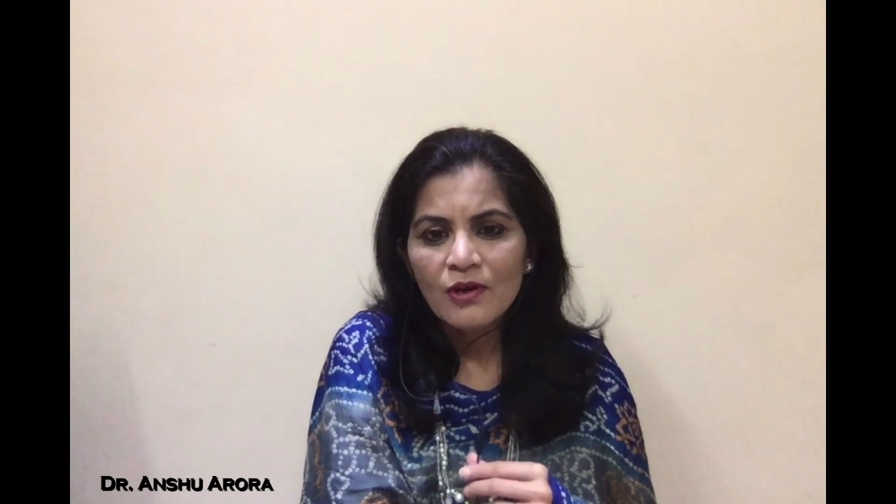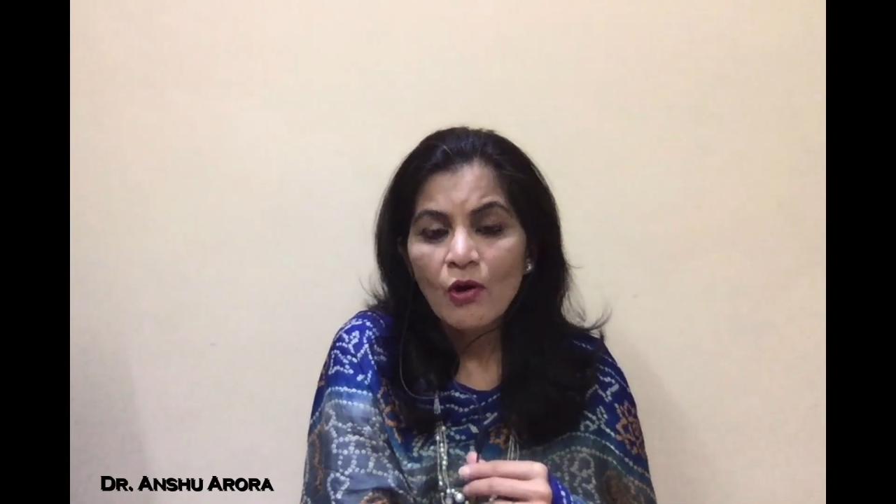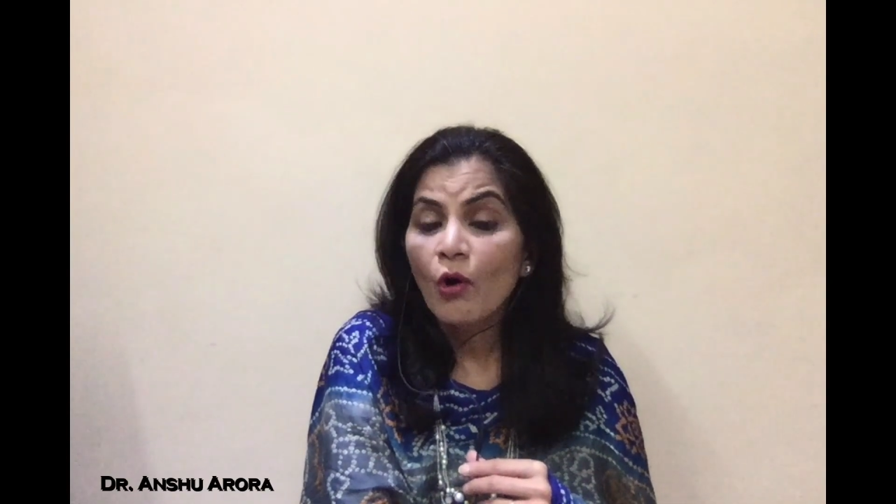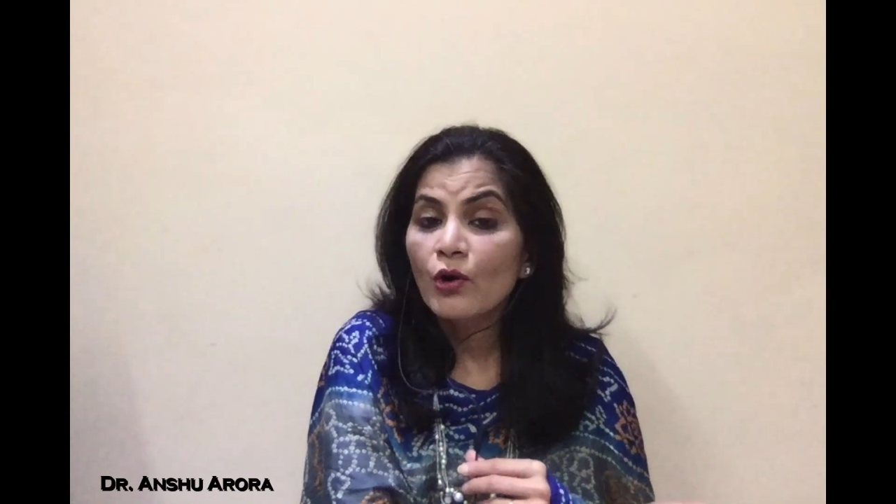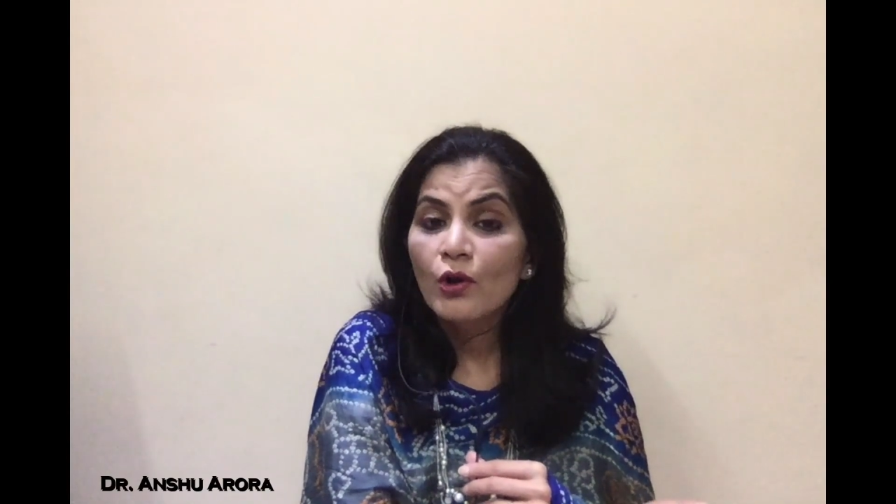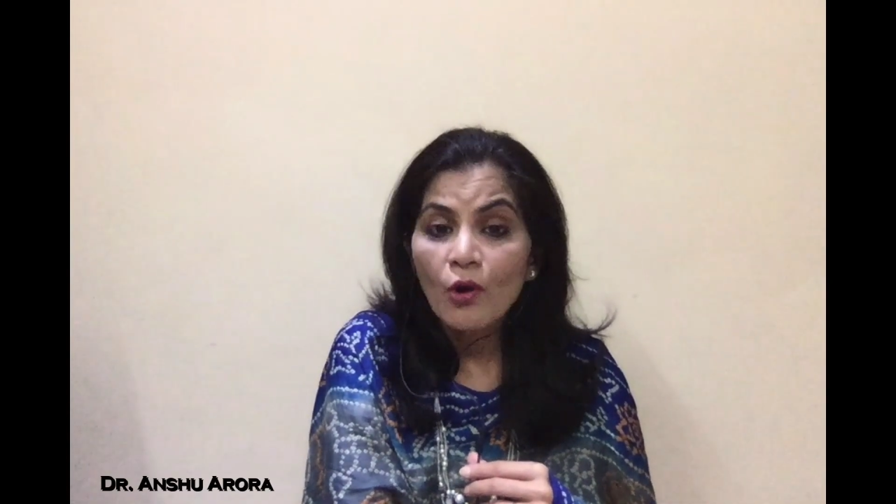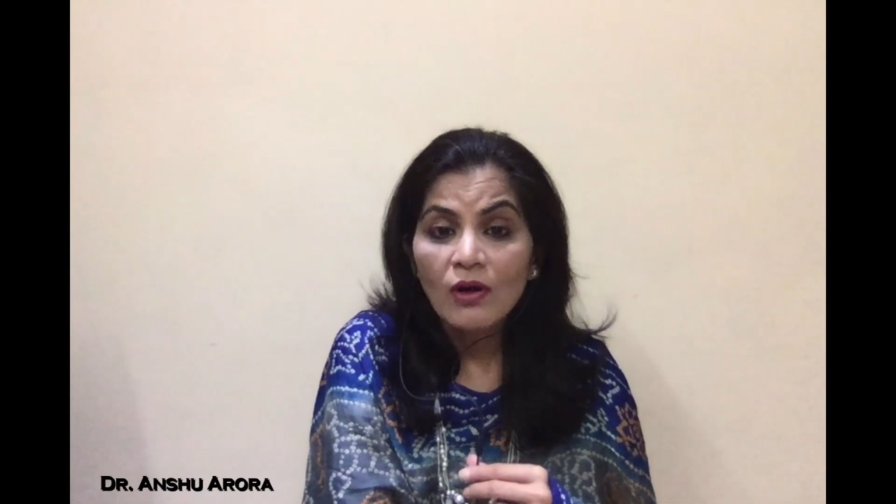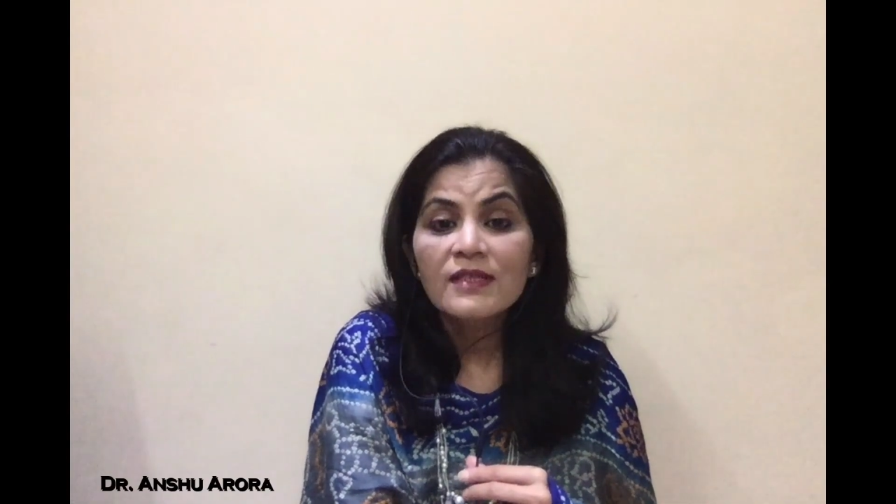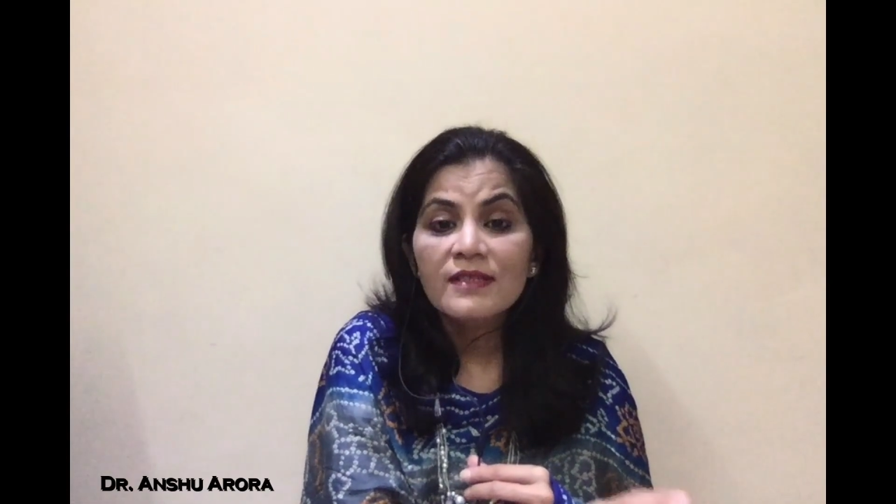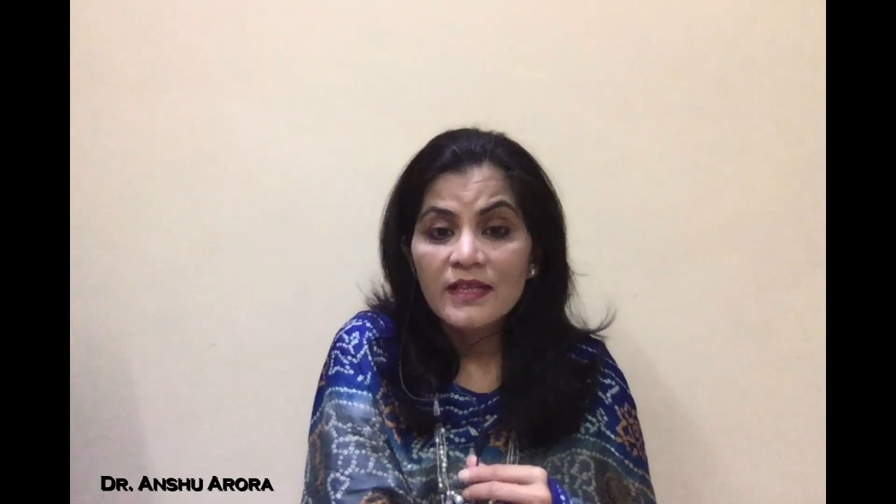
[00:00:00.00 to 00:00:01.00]
on
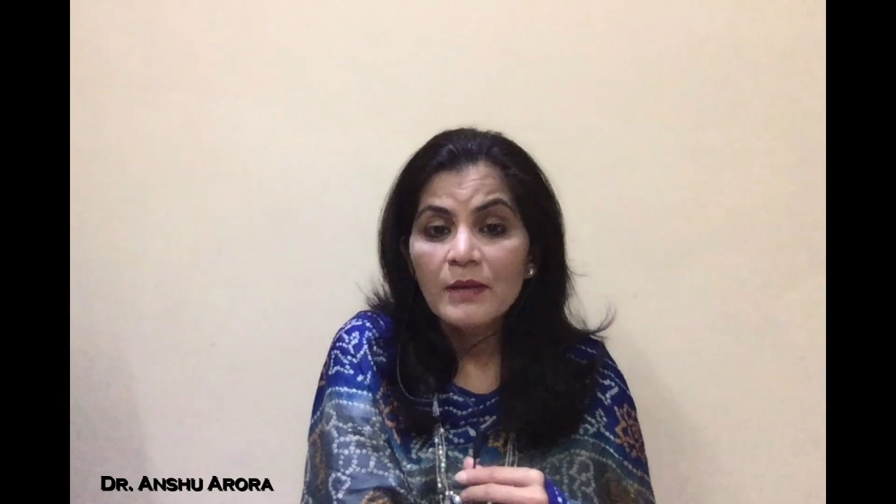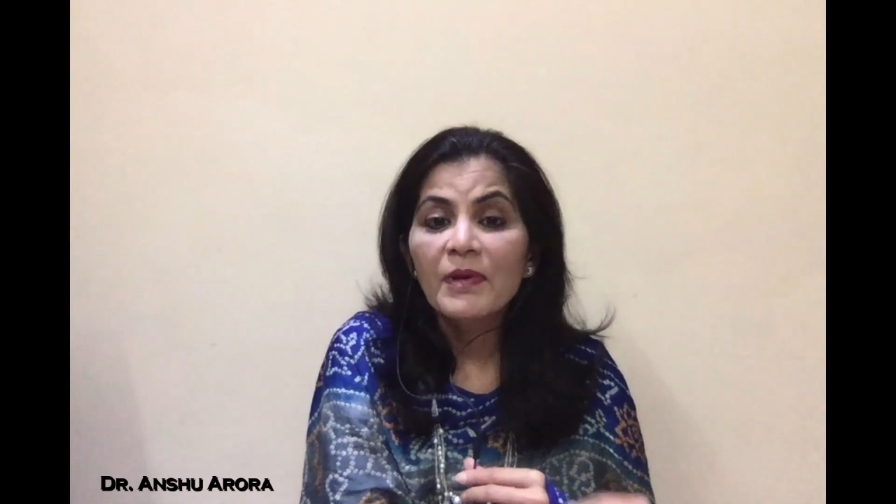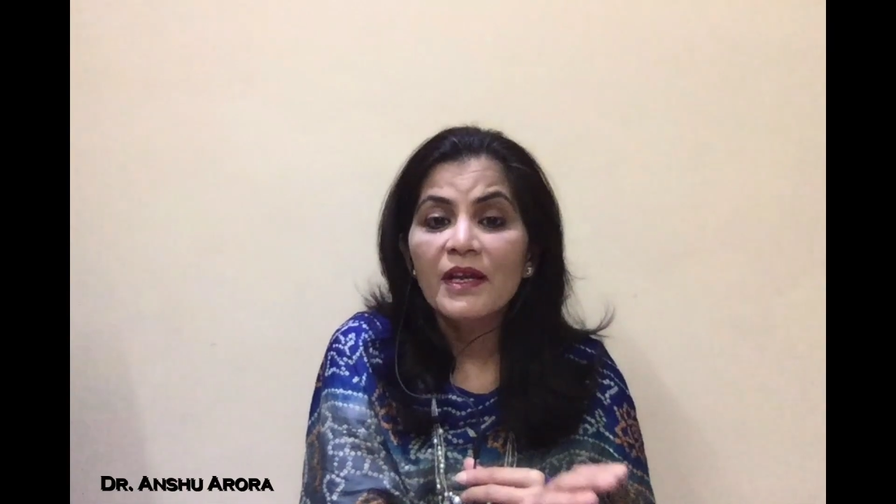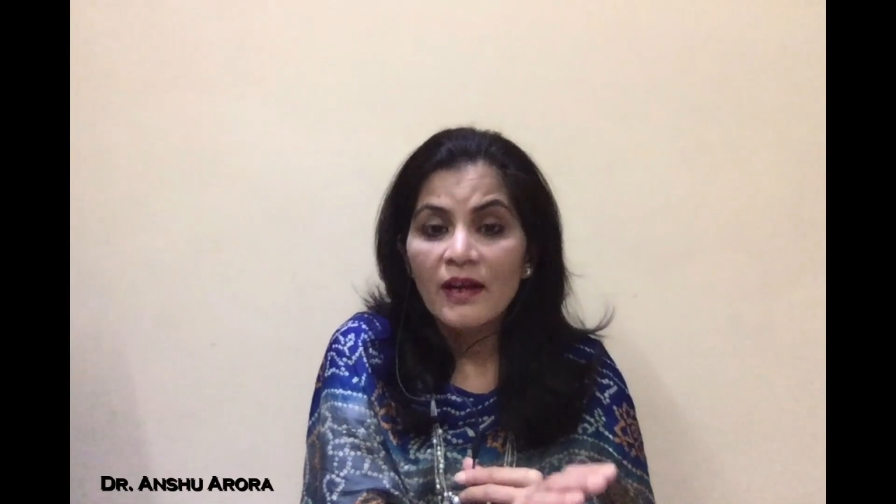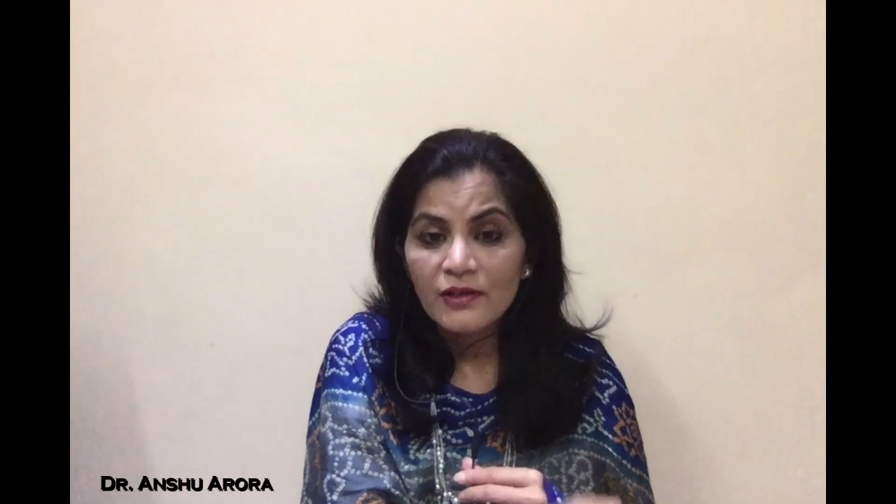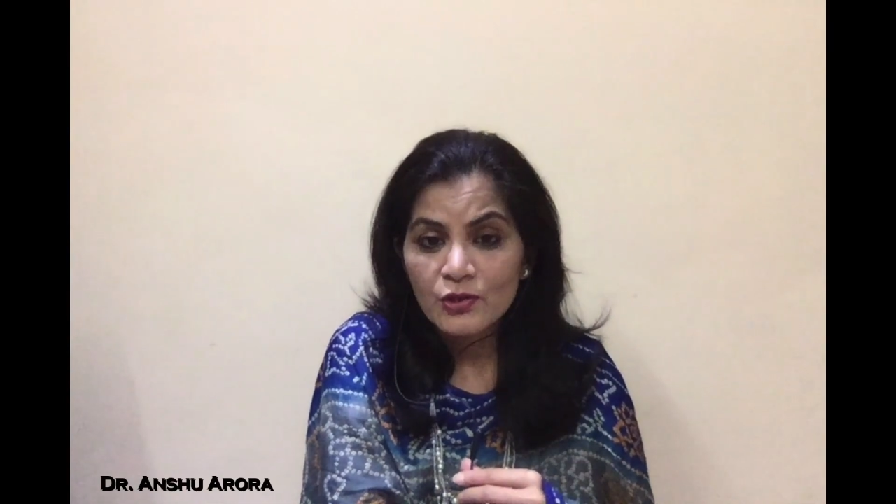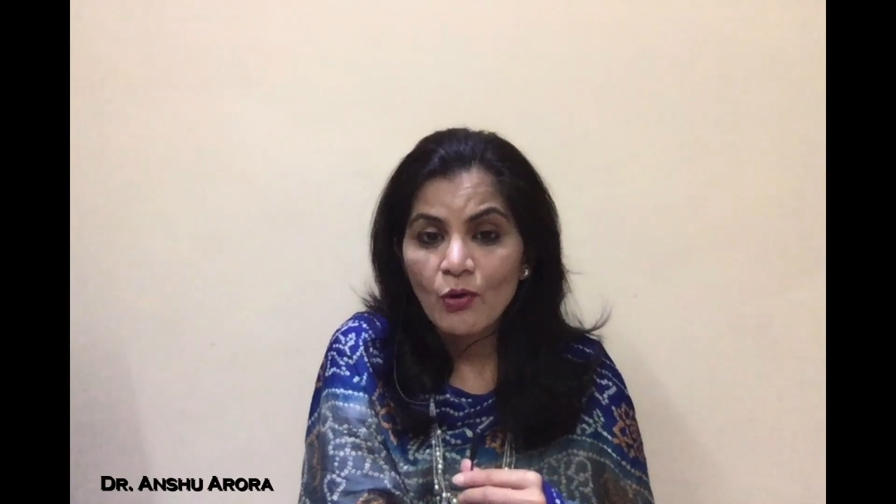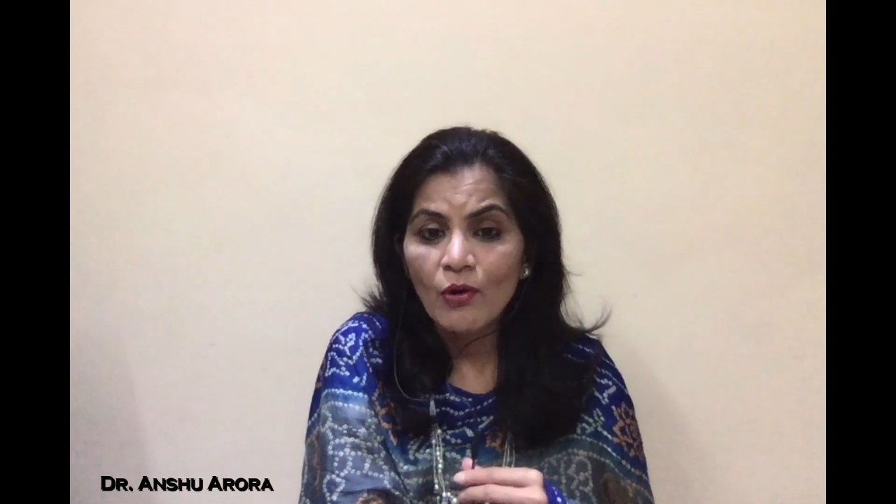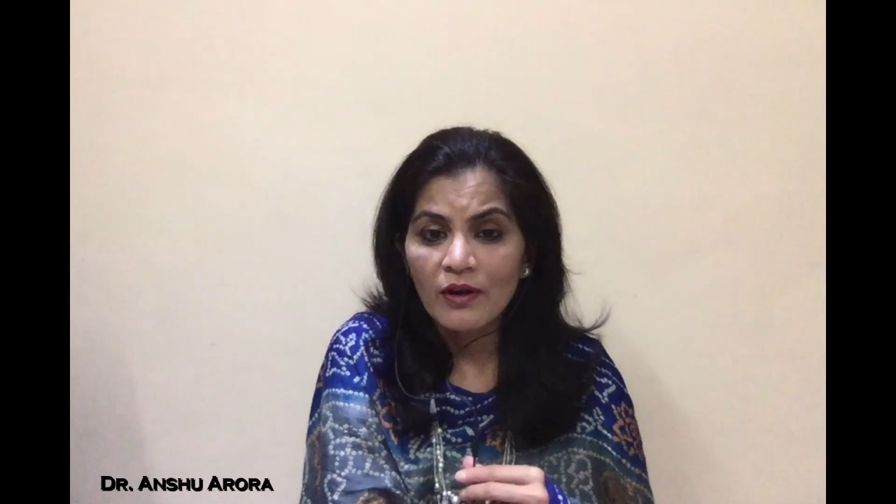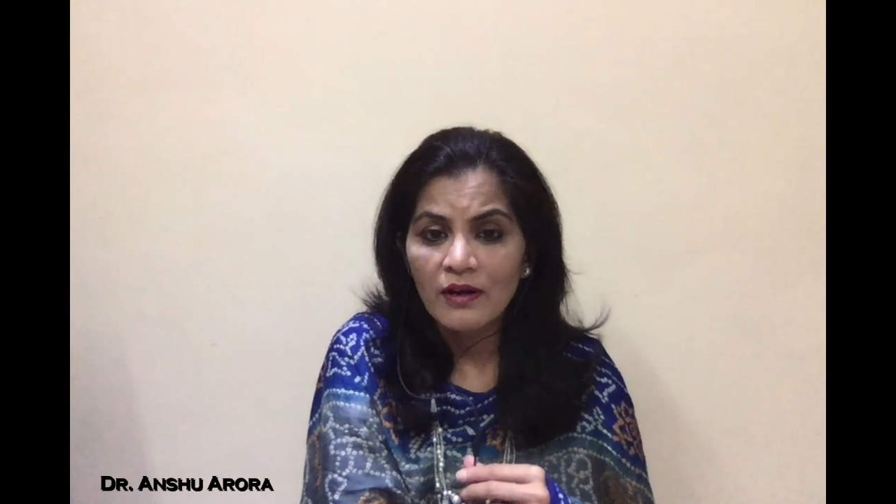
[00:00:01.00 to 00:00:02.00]
not sleeping at
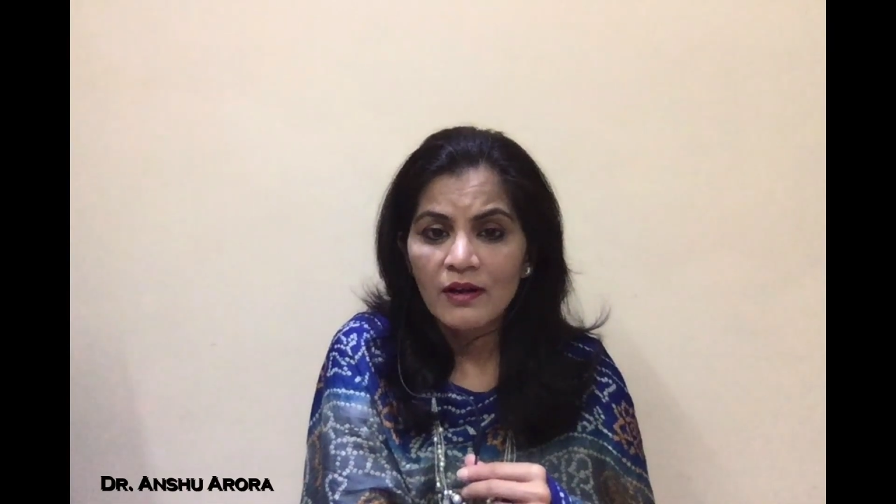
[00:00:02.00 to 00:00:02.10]
all.